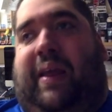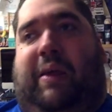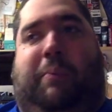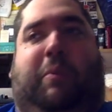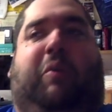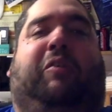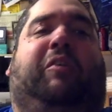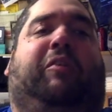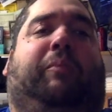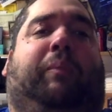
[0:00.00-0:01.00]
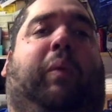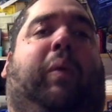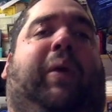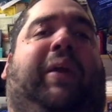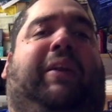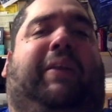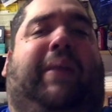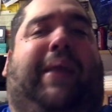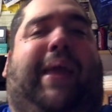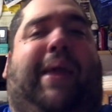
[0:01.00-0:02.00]
immerse us more into
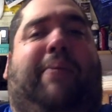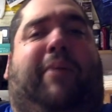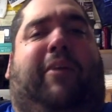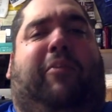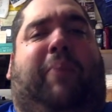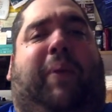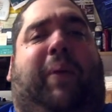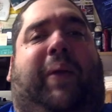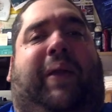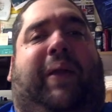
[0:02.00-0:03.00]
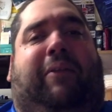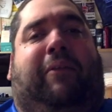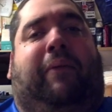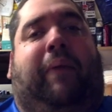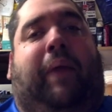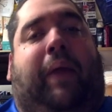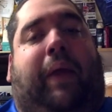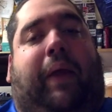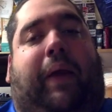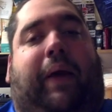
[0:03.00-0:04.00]
the game experience.
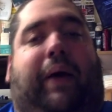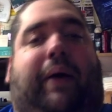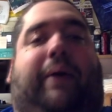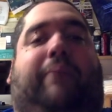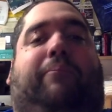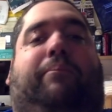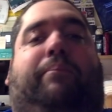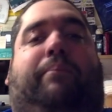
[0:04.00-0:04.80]
I